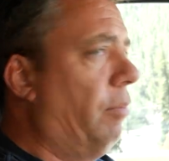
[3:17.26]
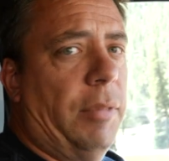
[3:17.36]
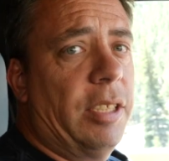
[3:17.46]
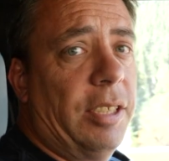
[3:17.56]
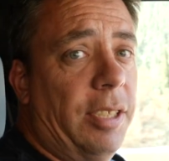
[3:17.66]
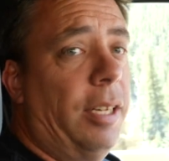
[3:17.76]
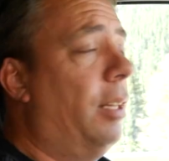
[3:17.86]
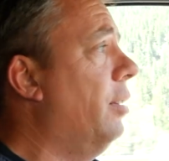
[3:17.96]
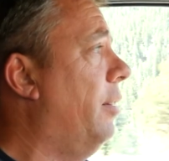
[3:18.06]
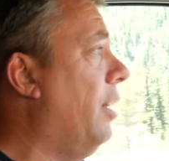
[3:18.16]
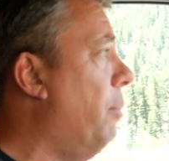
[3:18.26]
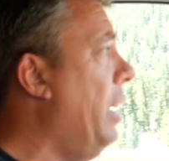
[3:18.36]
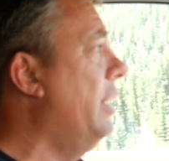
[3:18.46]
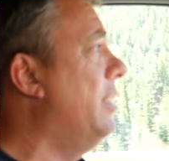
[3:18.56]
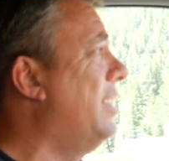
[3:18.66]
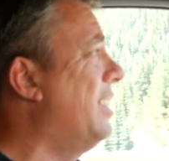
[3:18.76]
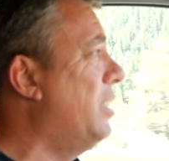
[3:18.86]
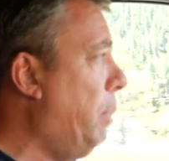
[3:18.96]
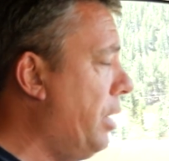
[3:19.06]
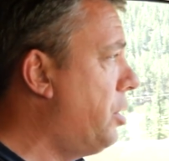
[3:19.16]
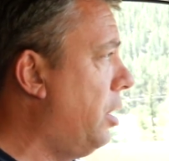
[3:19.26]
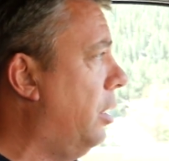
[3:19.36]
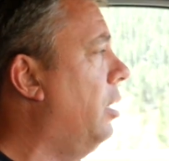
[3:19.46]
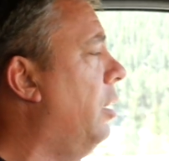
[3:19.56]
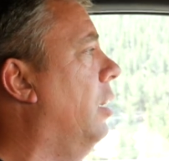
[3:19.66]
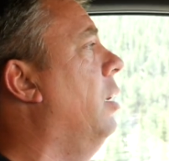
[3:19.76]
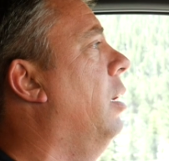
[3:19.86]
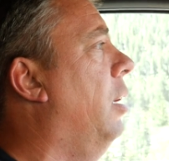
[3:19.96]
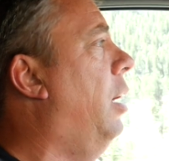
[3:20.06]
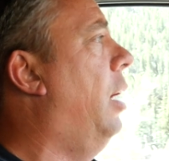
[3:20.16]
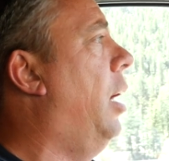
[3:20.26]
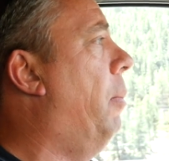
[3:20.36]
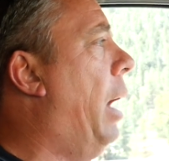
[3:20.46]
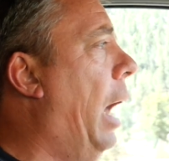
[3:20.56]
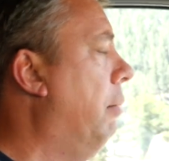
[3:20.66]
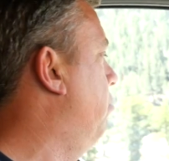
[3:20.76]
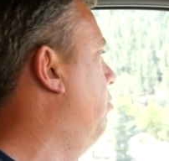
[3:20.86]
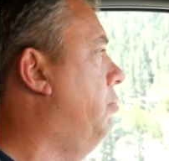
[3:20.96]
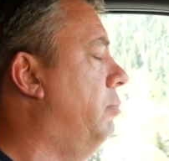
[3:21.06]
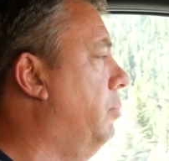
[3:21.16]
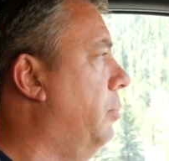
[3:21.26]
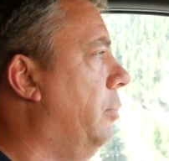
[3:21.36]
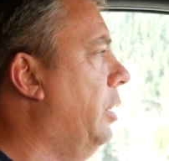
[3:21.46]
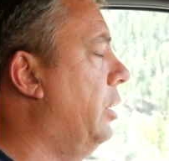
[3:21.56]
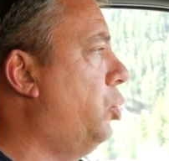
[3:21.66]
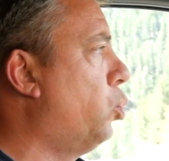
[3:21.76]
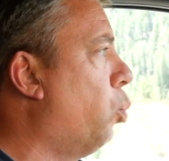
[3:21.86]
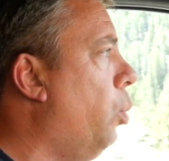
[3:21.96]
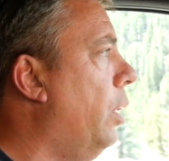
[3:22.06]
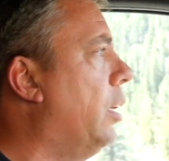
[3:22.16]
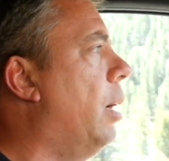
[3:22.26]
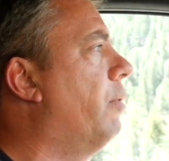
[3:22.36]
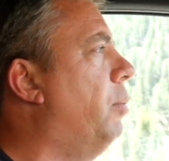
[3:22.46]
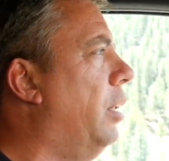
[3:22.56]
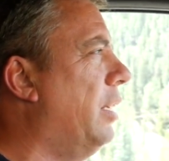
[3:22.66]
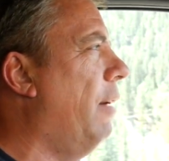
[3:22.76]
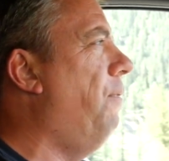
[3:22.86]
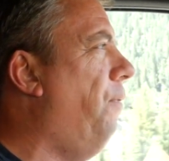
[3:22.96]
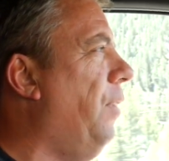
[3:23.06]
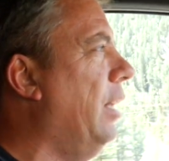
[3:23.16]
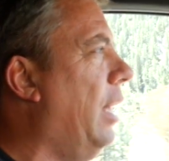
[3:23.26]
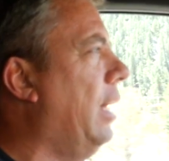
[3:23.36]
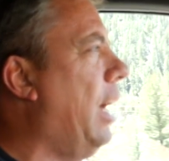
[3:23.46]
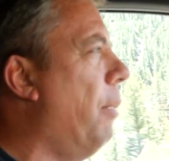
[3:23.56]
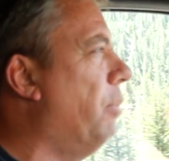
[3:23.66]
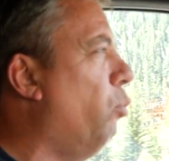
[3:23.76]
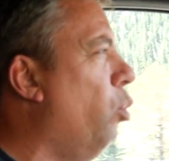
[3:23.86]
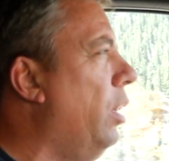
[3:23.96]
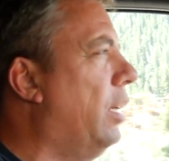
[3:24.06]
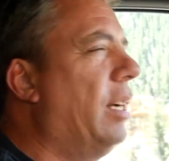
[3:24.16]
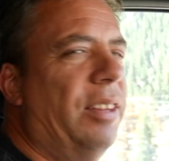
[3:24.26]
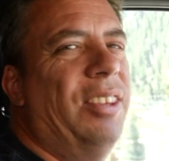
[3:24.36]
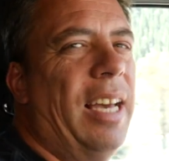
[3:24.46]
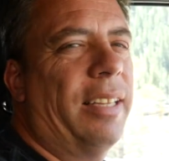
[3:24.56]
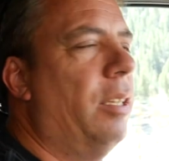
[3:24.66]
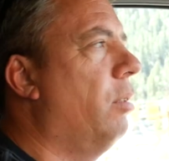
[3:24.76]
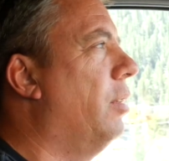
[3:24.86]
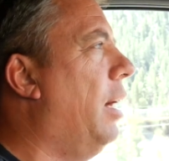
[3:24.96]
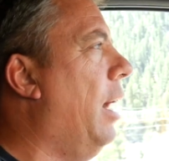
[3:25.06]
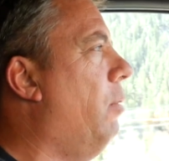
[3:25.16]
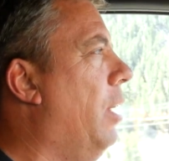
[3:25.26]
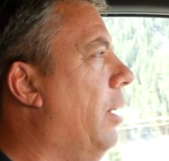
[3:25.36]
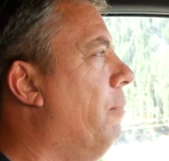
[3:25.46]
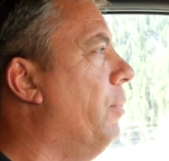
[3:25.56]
this is still the amazing suspension. Um, I, it's really comfortable and I feel like I'm really connected to the highway.